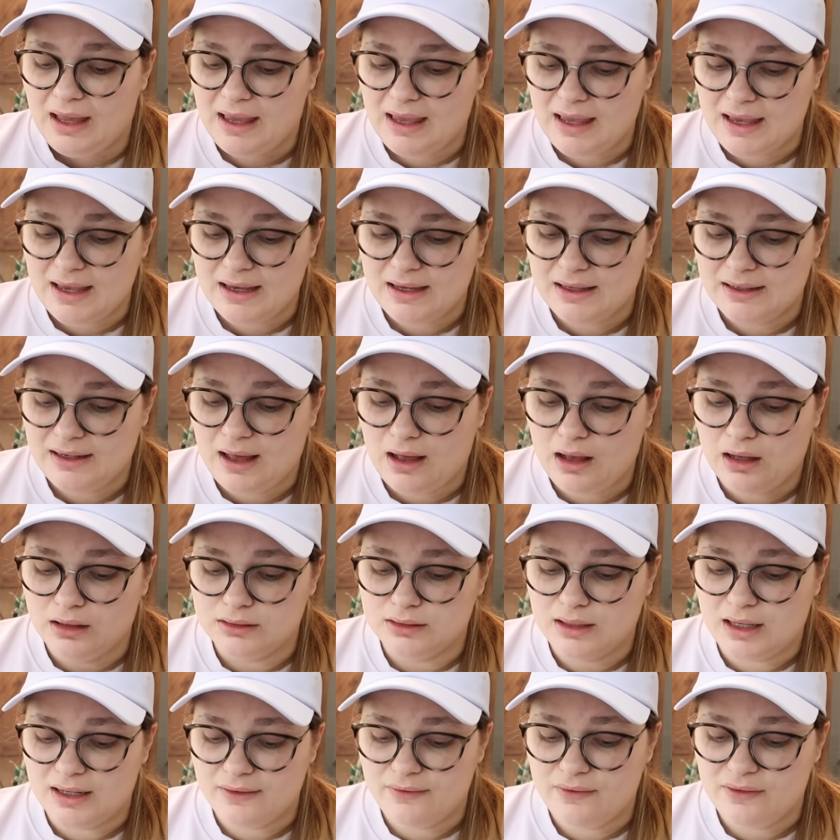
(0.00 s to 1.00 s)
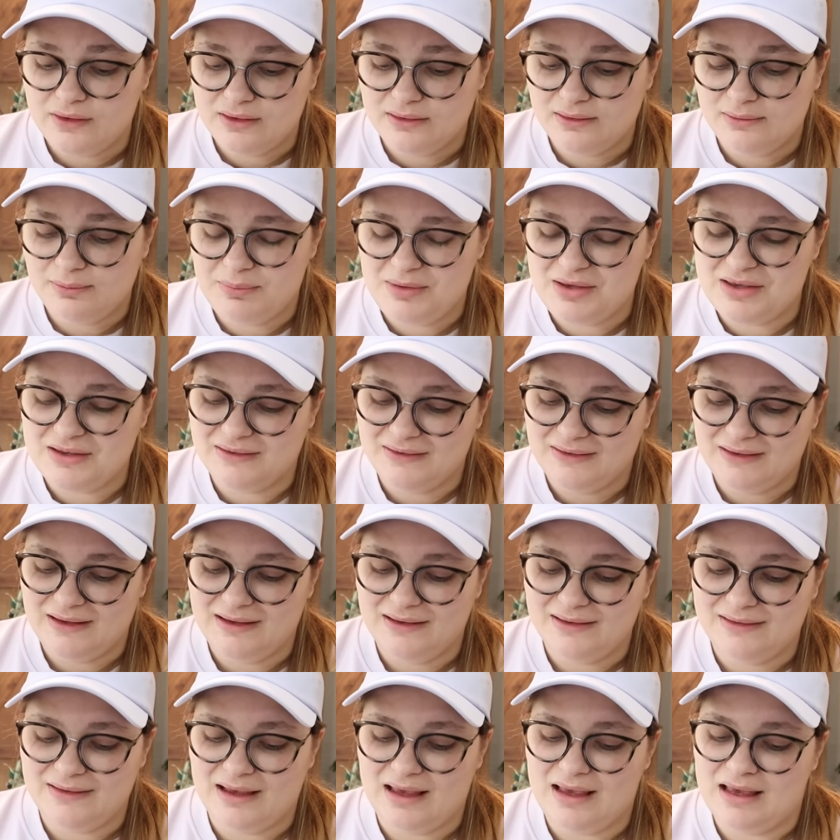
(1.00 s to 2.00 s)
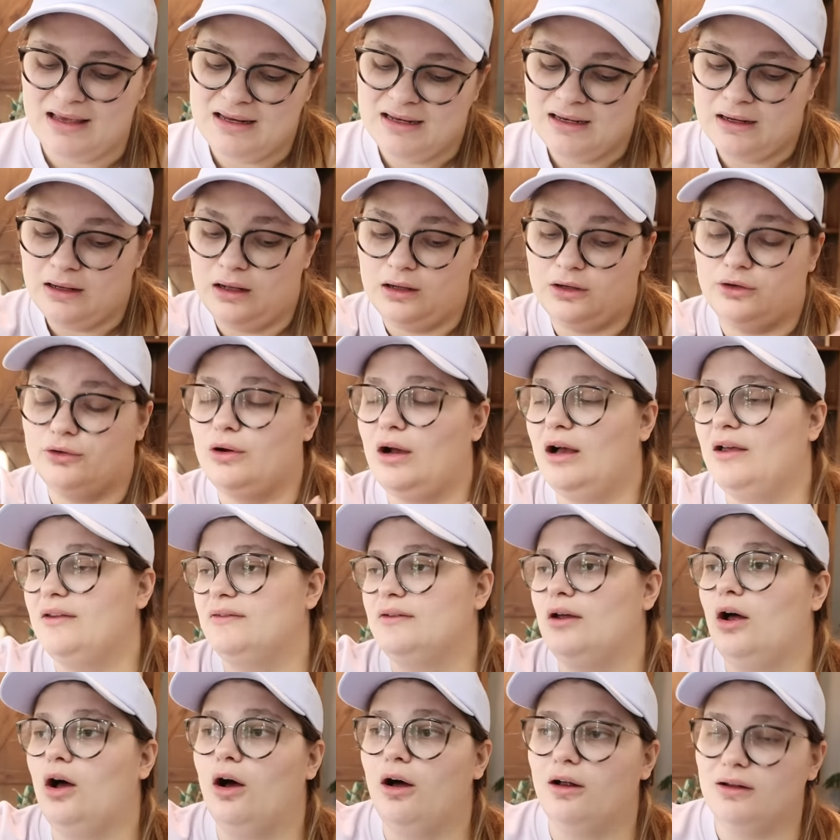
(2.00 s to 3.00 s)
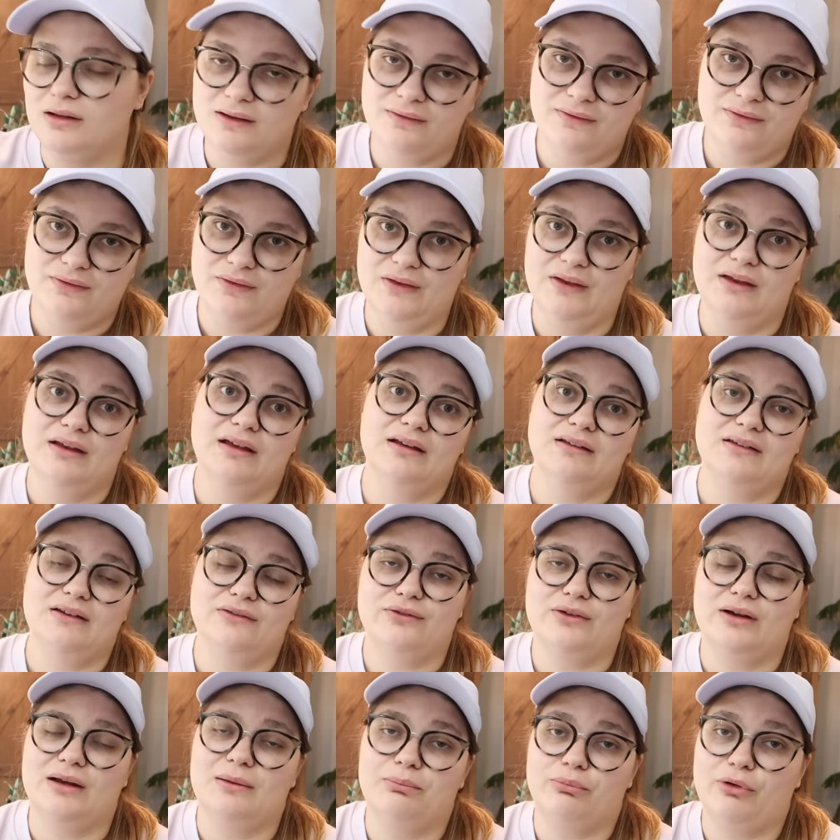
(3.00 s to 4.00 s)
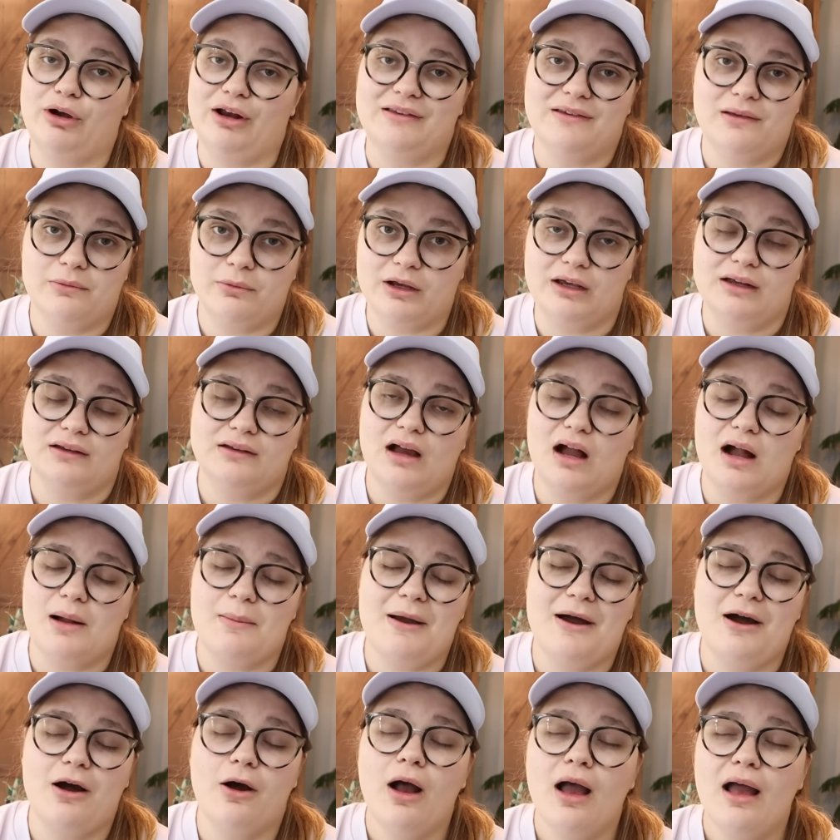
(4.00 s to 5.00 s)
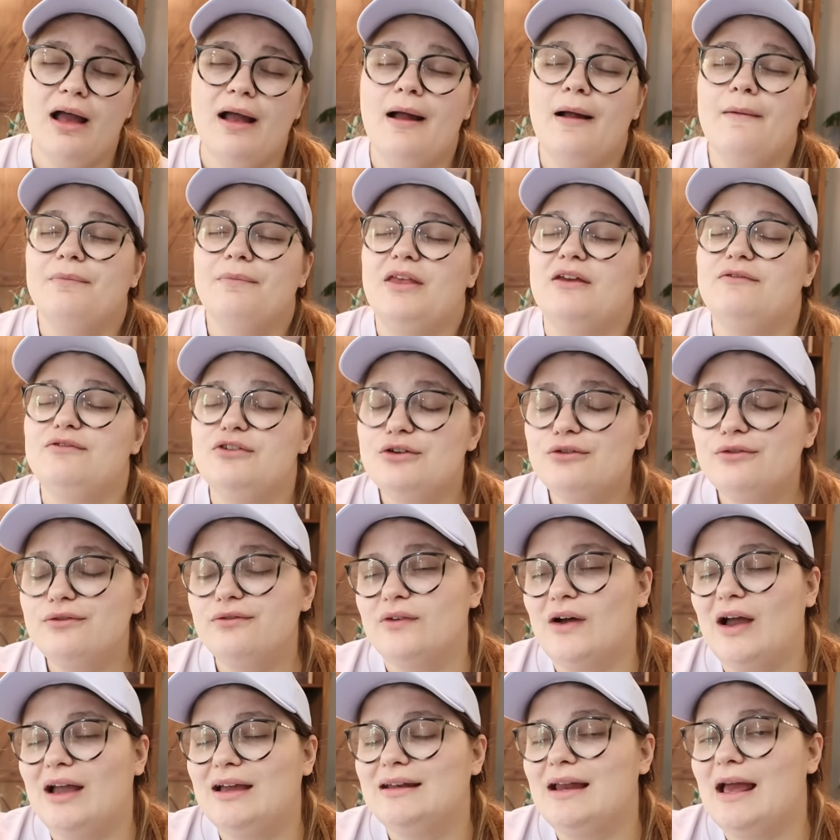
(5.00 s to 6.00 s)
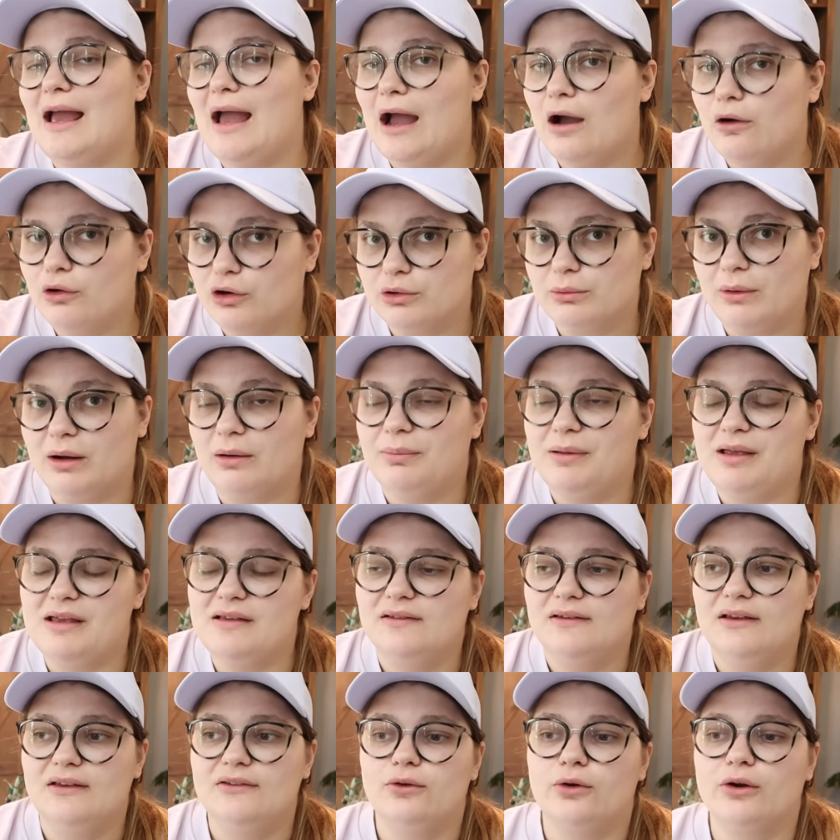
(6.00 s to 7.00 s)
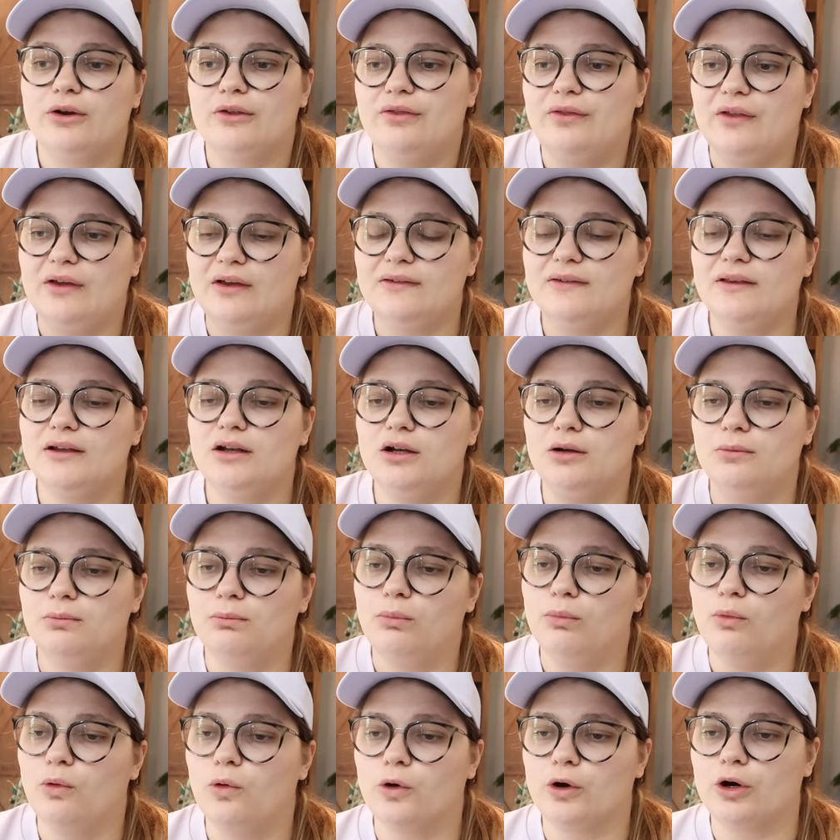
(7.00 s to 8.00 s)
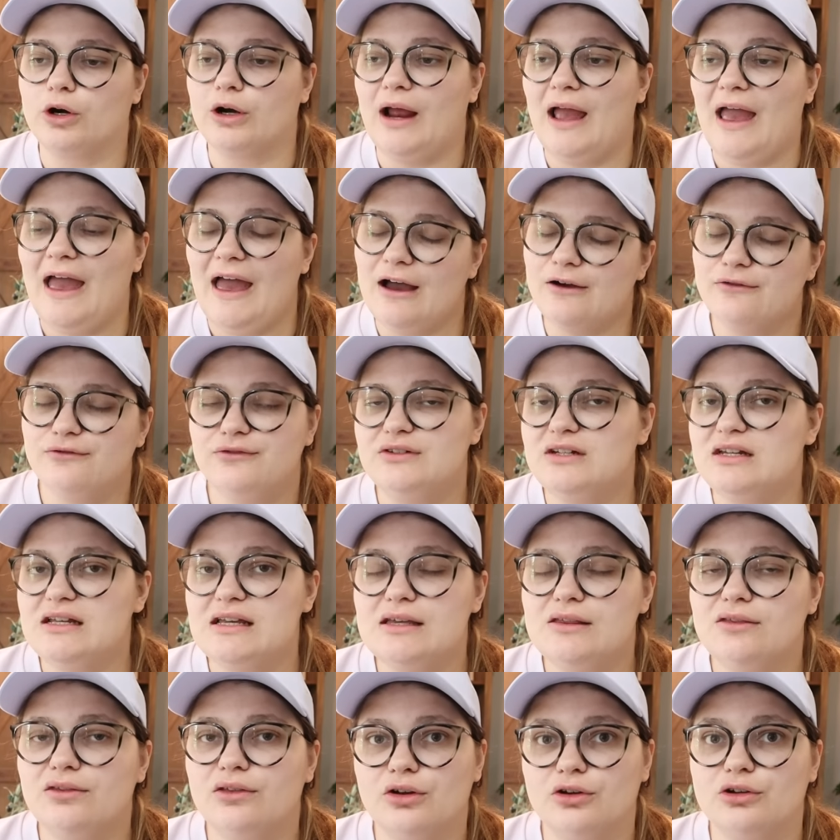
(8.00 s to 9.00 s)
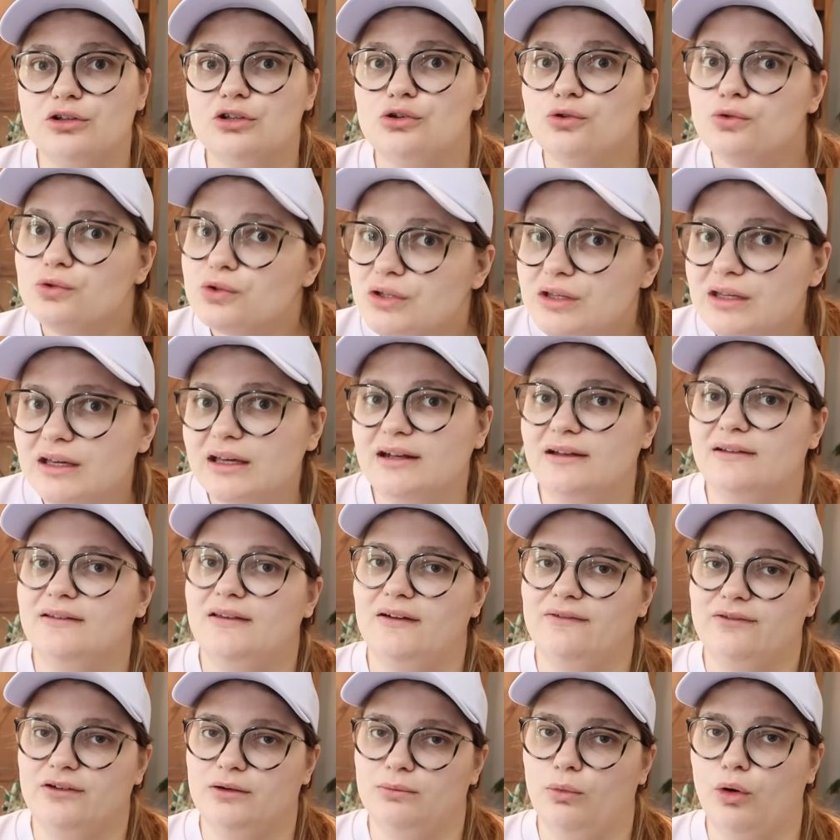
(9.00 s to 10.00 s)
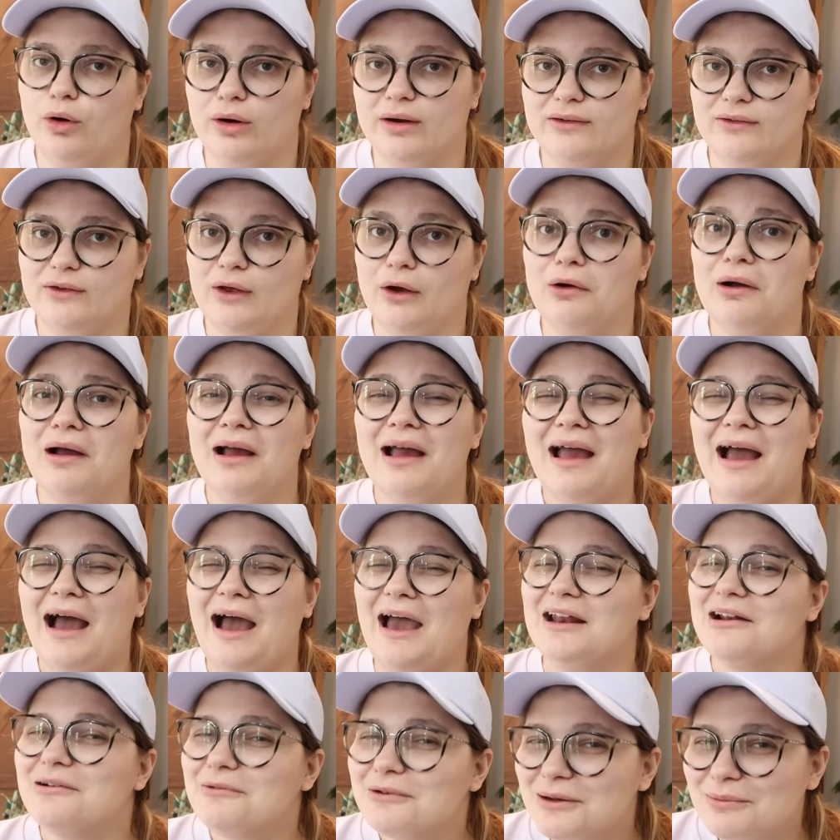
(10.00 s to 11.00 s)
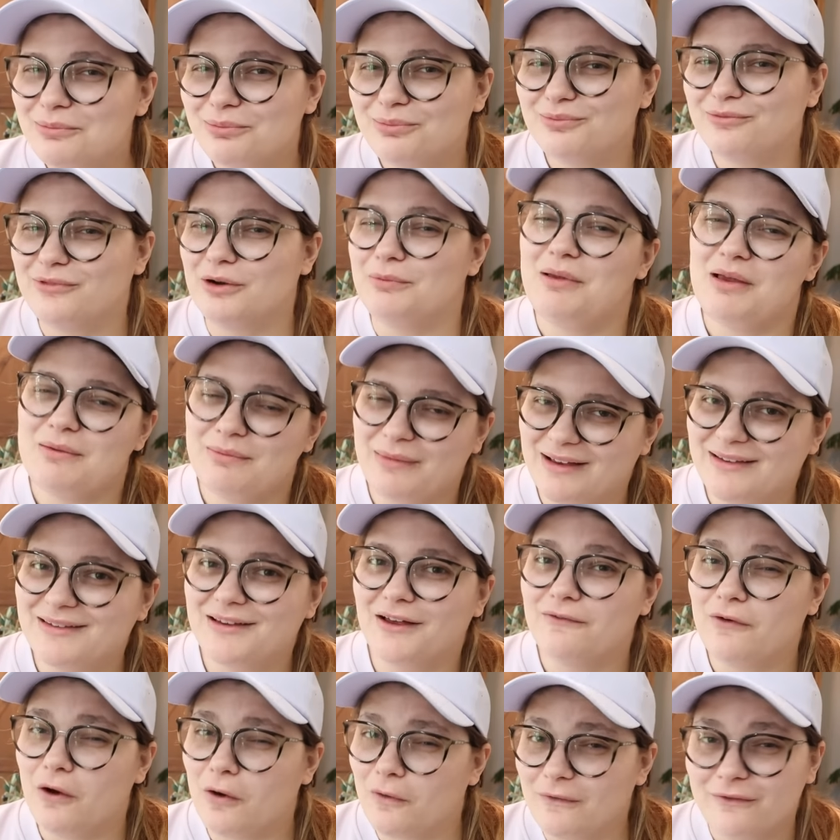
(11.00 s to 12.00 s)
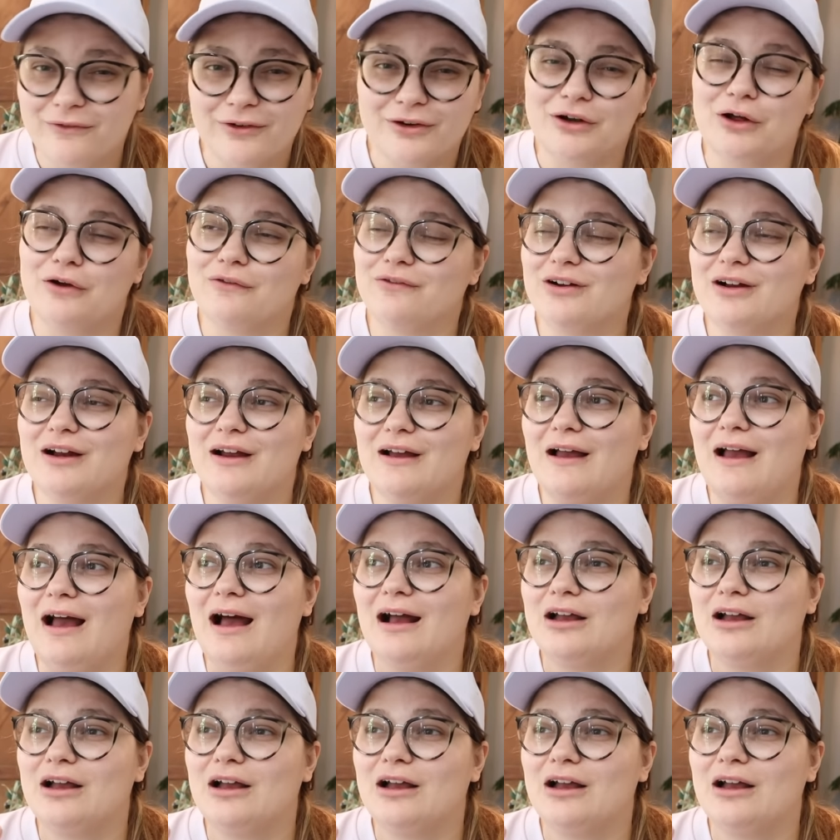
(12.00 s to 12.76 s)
And a lot of these pieces in across all of the different brands that we're gonna talk about, if you find outerwear pieces or things that are more hefty, they're usually gonna sell for more. So I don't wanna repeat myself over and over.